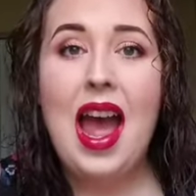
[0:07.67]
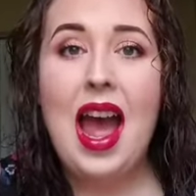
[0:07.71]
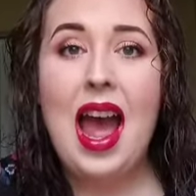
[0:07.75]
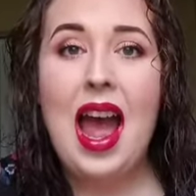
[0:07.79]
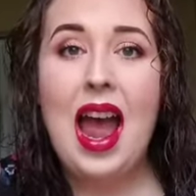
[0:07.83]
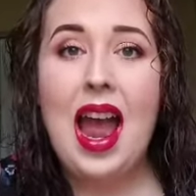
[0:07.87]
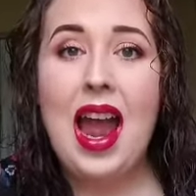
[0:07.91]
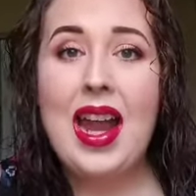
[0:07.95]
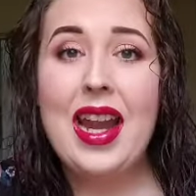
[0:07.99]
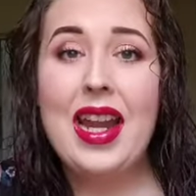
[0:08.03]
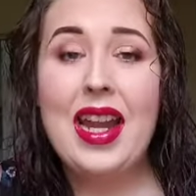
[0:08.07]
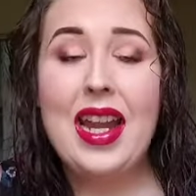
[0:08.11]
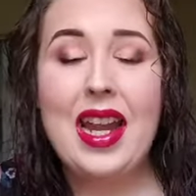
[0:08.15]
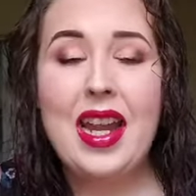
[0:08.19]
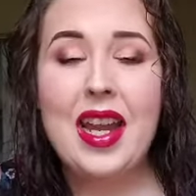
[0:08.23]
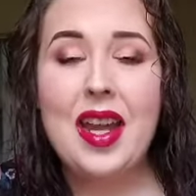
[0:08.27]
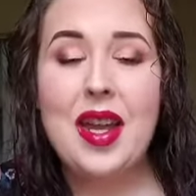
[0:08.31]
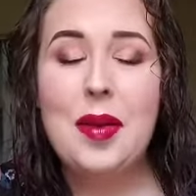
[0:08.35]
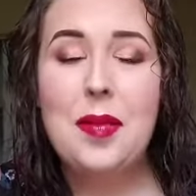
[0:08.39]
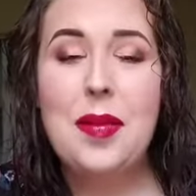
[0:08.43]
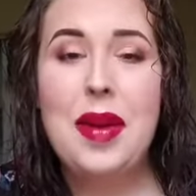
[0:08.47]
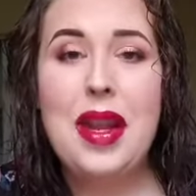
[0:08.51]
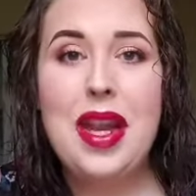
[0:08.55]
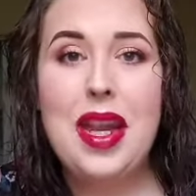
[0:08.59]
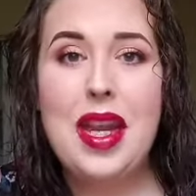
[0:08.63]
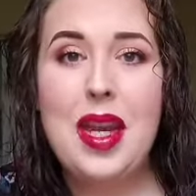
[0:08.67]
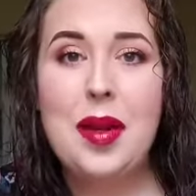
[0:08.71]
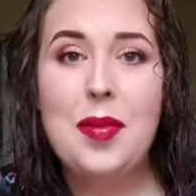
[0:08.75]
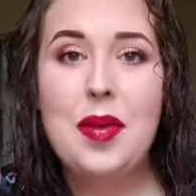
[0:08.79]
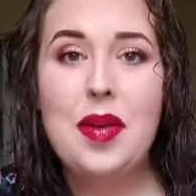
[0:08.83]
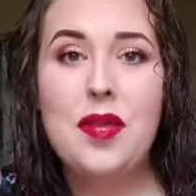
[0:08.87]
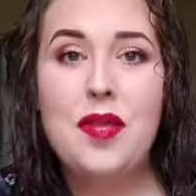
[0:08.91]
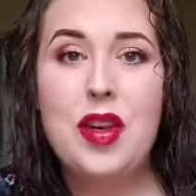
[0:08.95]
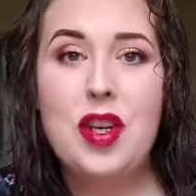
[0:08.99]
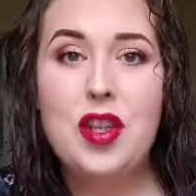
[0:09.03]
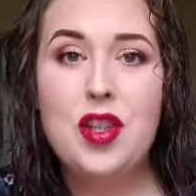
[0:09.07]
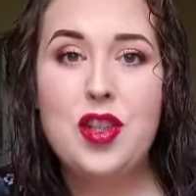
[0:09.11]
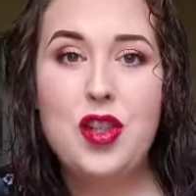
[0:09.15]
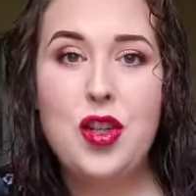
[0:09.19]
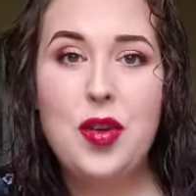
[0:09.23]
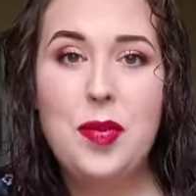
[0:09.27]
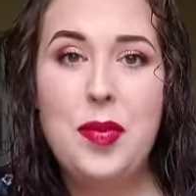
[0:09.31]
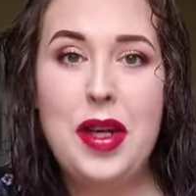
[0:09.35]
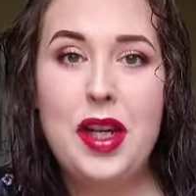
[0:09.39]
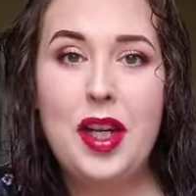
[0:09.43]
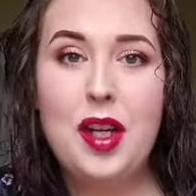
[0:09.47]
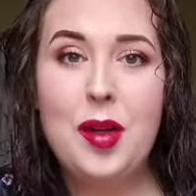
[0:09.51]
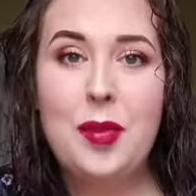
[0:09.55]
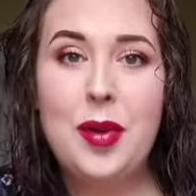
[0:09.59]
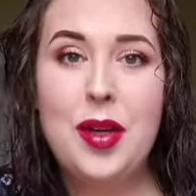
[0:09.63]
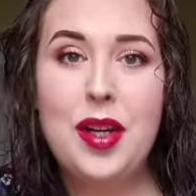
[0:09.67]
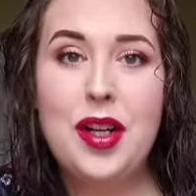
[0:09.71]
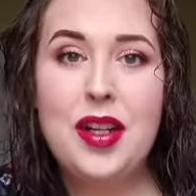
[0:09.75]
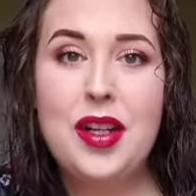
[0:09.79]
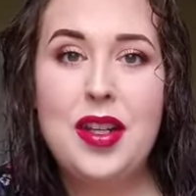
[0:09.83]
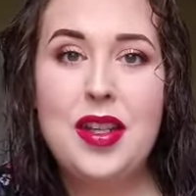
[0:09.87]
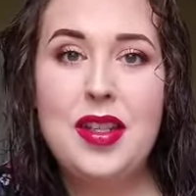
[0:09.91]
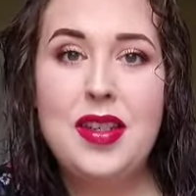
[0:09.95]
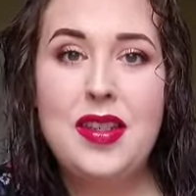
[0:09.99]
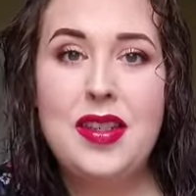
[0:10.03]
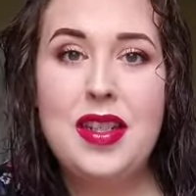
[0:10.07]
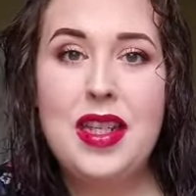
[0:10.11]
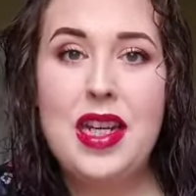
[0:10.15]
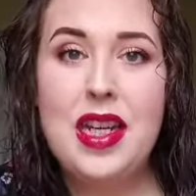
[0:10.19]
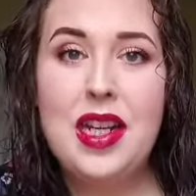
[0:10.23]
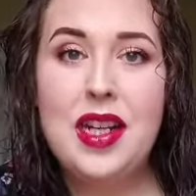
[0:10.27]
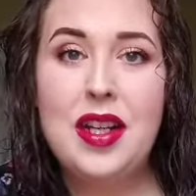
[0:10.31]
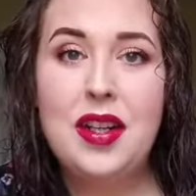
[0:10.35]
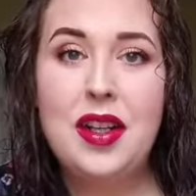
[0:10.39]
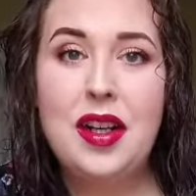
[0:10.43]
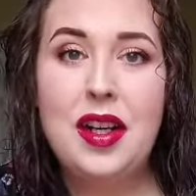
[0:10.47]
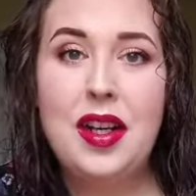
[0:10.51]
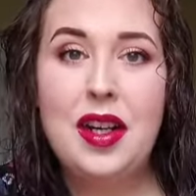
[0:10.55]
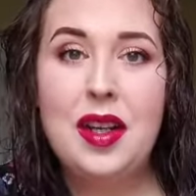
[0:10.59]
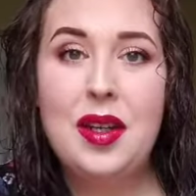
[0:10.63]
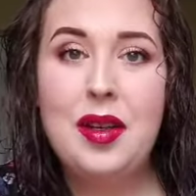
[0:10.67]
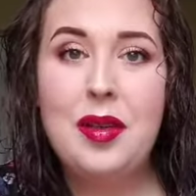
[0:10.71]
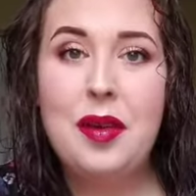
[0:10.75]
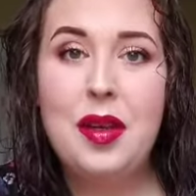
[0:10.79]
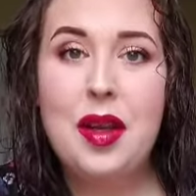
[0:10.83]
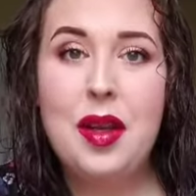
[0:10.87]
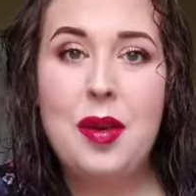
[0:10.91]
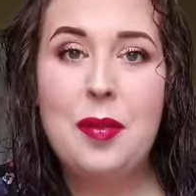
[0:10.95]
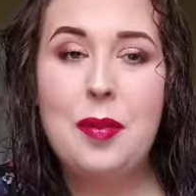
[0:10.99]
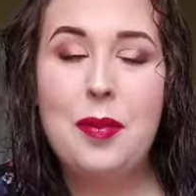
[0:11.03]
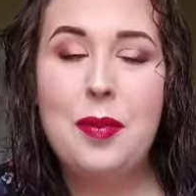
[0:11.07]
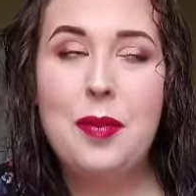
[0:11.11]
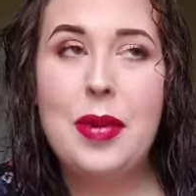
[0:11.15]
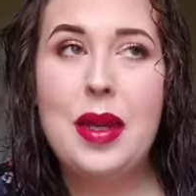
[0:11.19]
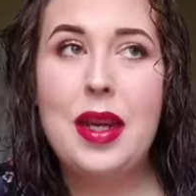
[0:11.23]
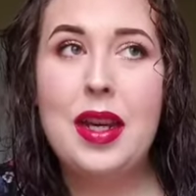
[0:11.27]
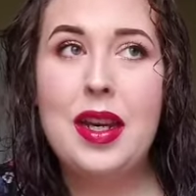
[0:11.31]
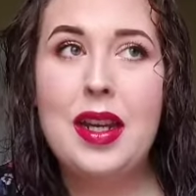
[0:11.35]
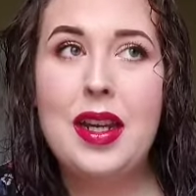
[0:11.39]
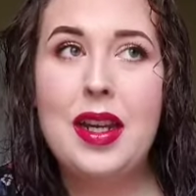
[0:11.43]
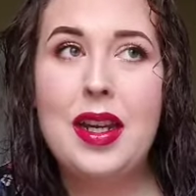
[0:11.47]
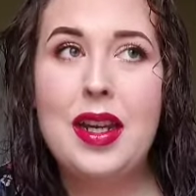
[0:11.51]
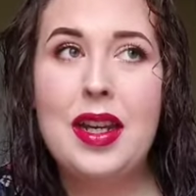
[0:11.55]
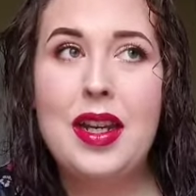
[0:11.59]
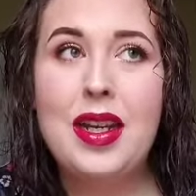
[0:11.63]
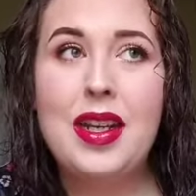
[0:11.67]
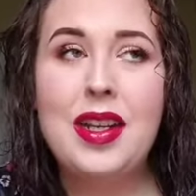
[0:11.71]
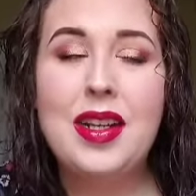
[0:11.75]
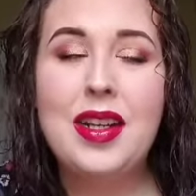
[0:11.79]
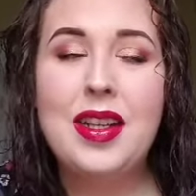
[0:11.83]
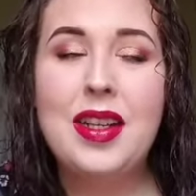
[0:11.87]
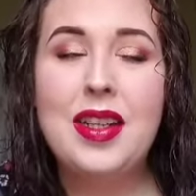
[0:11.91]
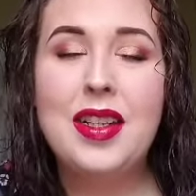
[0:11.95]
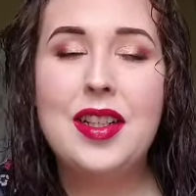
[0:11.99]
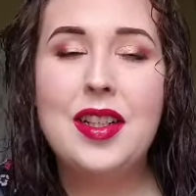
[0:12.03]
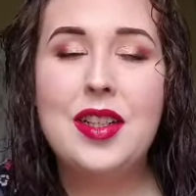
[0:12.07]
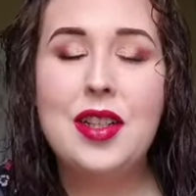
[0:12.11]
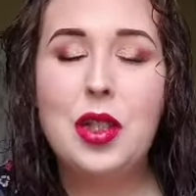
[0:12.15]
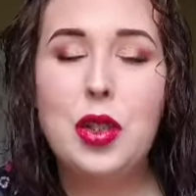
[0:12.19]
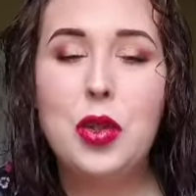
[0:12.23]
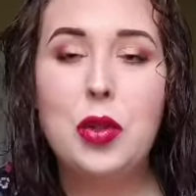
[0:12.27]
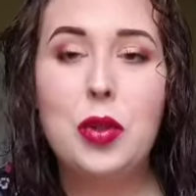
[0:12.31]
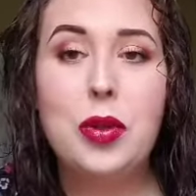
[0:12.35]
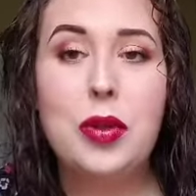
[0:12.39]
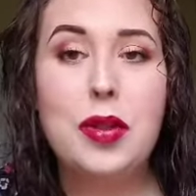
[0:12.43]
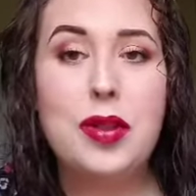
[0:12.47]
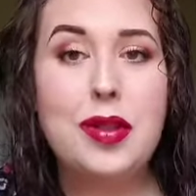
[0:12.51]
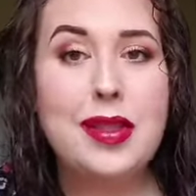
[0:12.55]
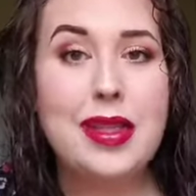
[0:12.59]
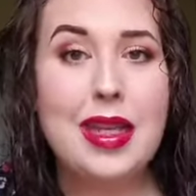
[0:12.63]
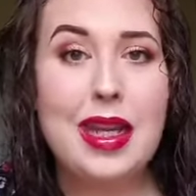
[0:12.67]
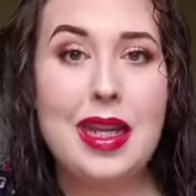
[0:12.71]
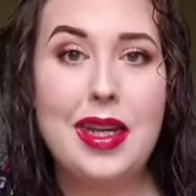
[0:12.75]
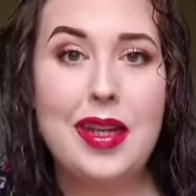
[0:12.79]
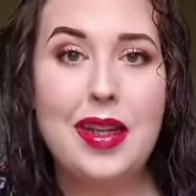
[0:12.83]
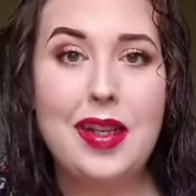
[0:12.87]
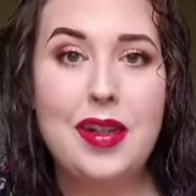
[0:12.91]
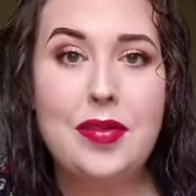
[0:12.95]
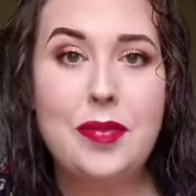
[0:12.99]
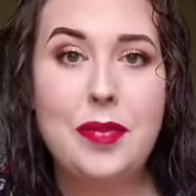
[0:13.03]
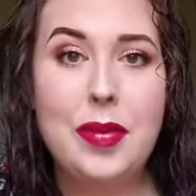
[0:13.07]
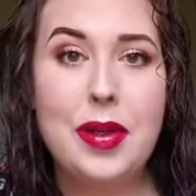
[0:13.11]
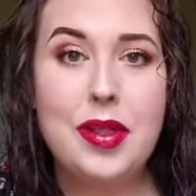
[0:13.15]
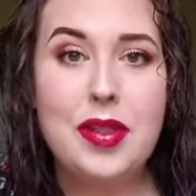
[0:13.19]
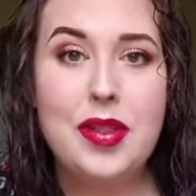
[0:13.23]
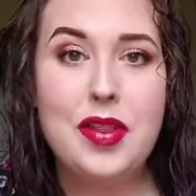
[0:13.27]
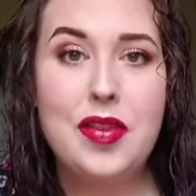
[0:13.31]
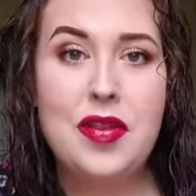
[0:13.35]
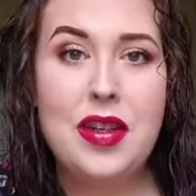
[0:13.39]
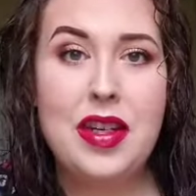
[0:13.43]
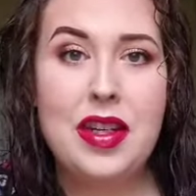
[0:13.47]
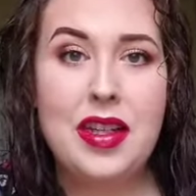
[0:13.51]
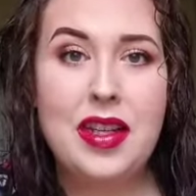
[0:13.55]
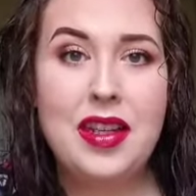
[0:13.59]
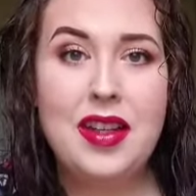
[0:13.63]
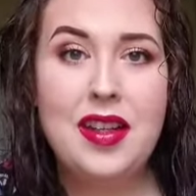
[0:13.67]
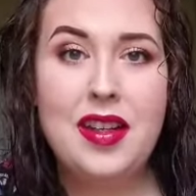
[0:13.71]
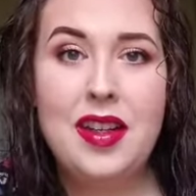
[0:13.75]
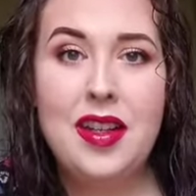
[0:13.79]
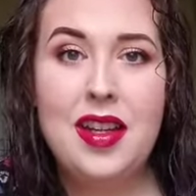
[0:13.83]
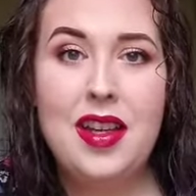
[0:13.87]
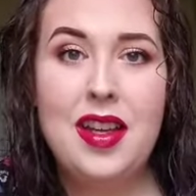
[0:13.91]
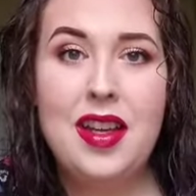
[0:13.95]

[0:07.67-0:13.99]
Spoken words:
I am a professional makeup artist here in my little state of Pennsylvania.